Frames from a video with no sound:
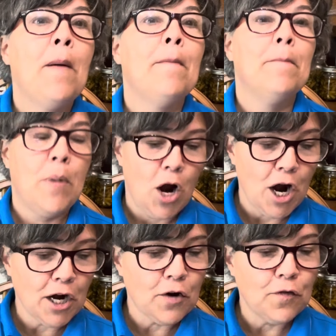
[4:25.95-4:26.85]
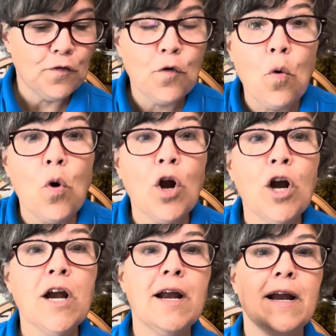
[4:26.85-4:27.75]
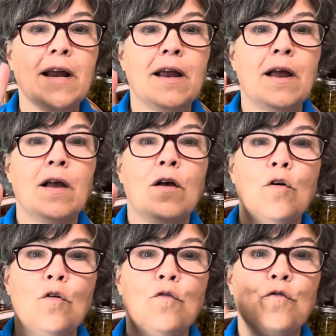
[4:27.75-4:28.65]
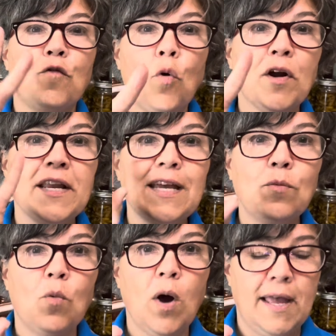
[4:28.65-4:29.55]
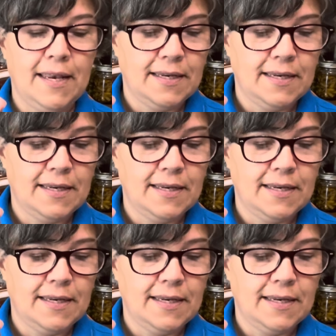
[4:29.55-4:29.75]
Mark 4 41.